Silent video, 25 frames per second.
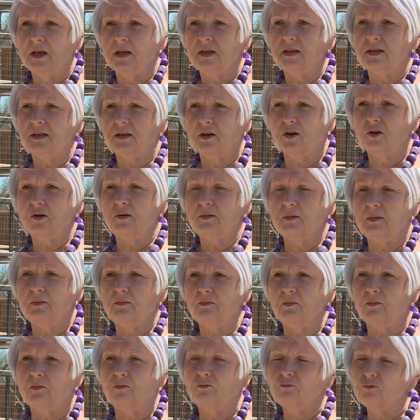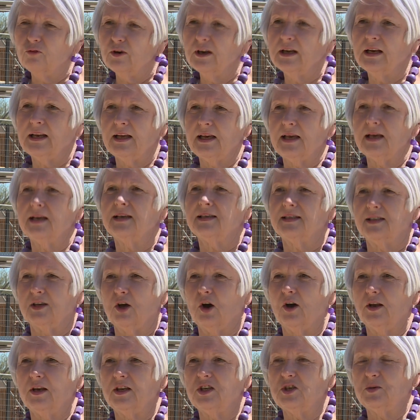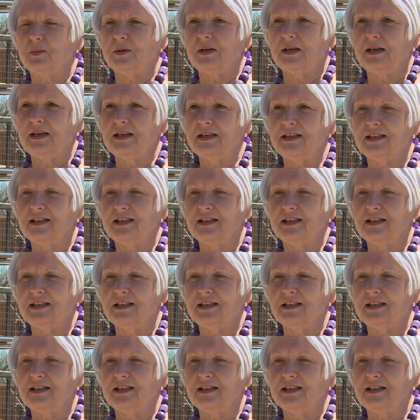So really excited to be here